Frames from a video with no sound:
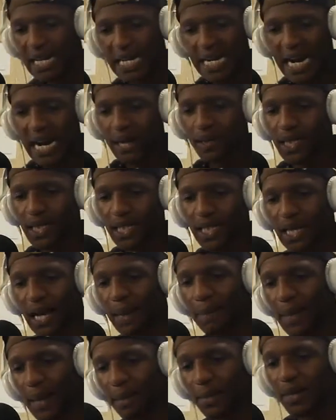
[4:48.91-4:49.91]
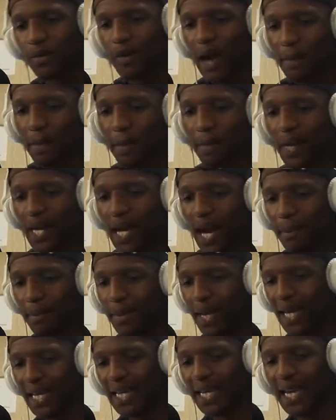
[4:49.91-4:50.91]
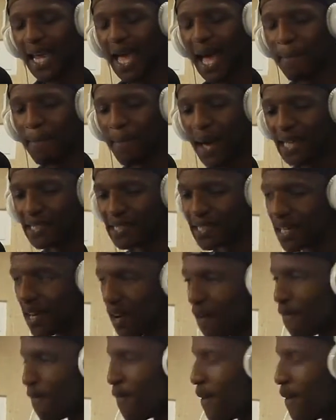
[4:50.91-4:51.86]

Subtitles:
How can an upcoming rapper become an ambassador